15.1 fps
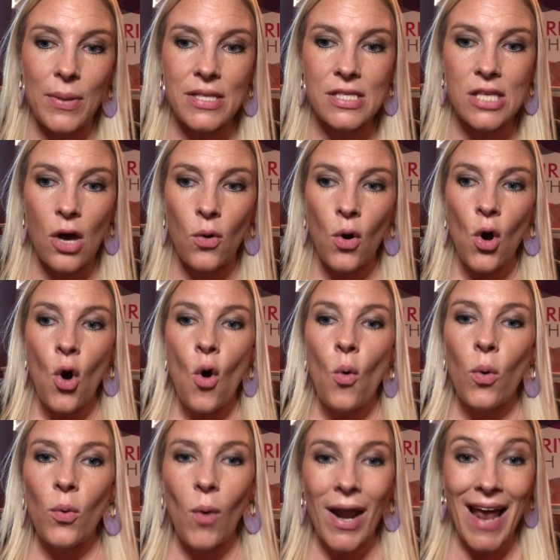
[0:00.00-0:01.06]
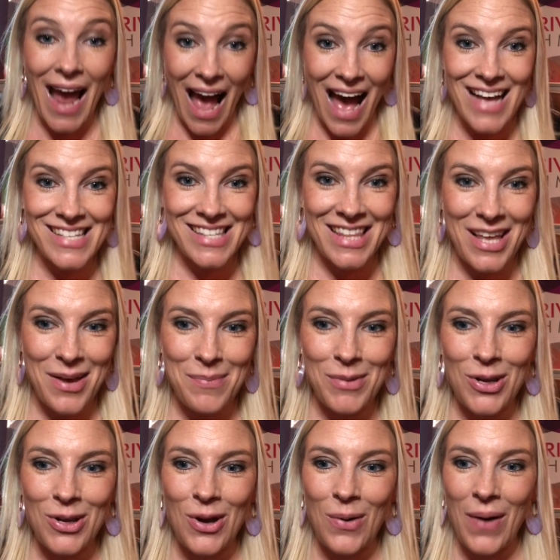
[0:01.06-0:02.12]
And so we want to ask them,
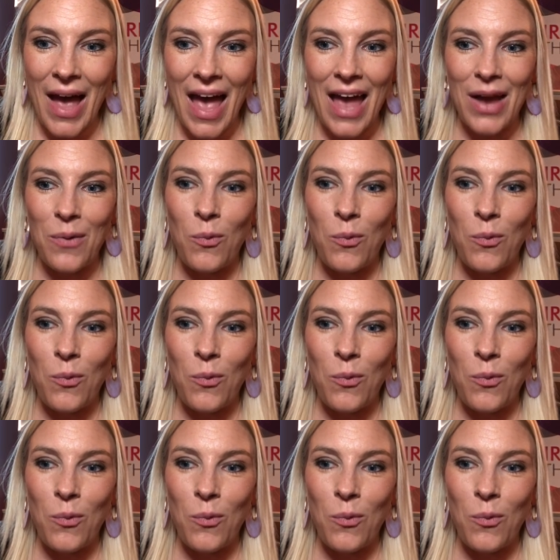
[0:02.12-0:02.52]
you know, hey,